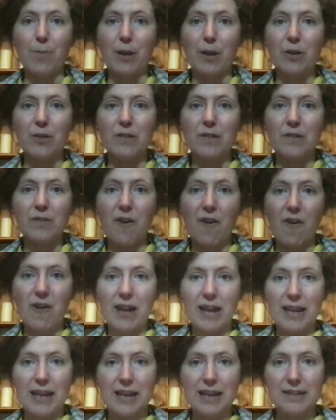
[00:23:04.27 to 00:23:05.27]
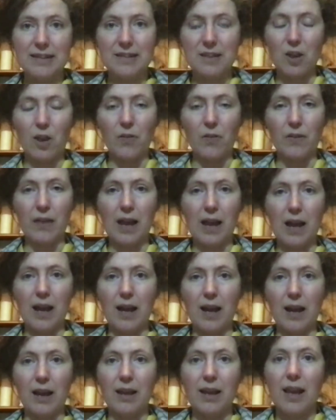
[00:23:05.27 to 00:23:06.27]
because it's very easy on the
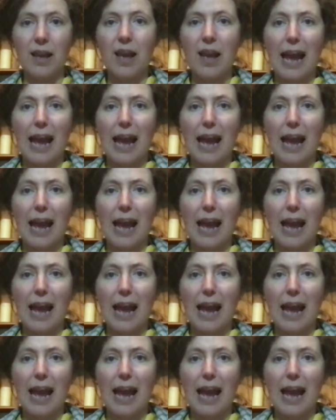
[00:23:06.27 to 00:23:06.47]
eye